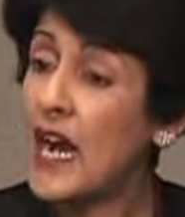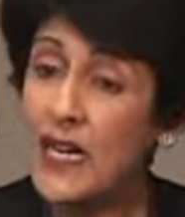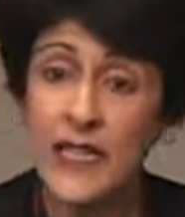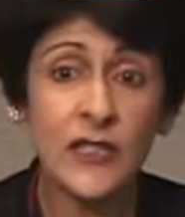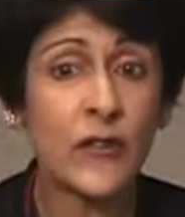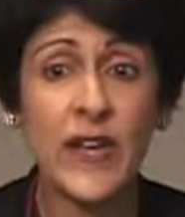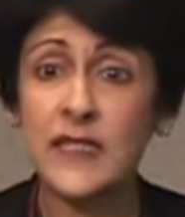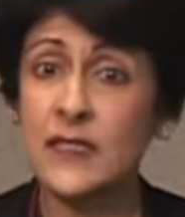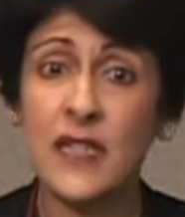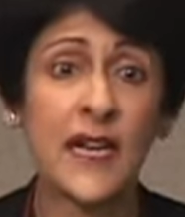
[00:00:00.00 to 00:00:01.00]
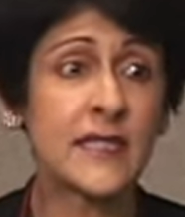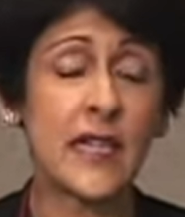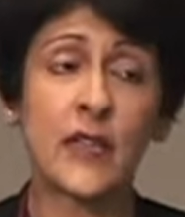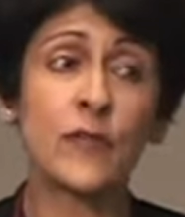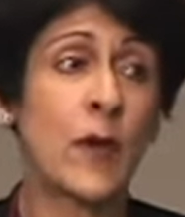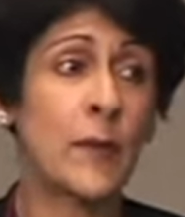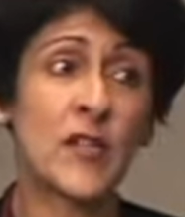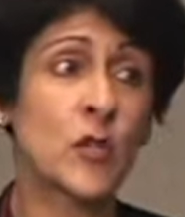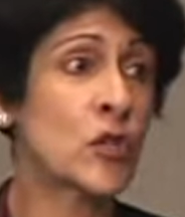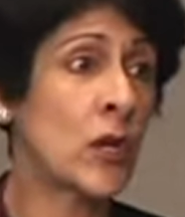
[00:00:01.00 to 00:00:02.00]
Another exercise I give my
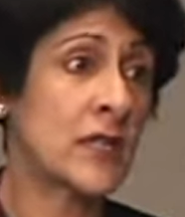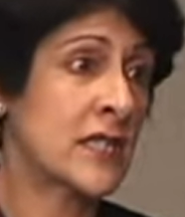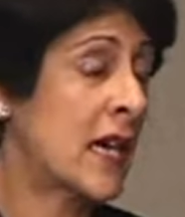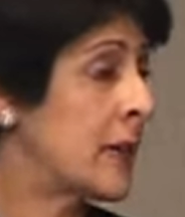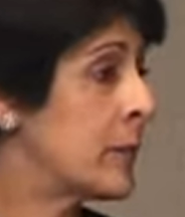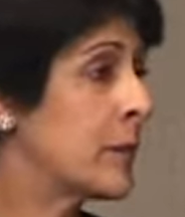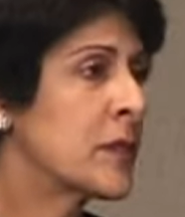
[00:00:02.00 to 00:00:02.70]
patients all the time,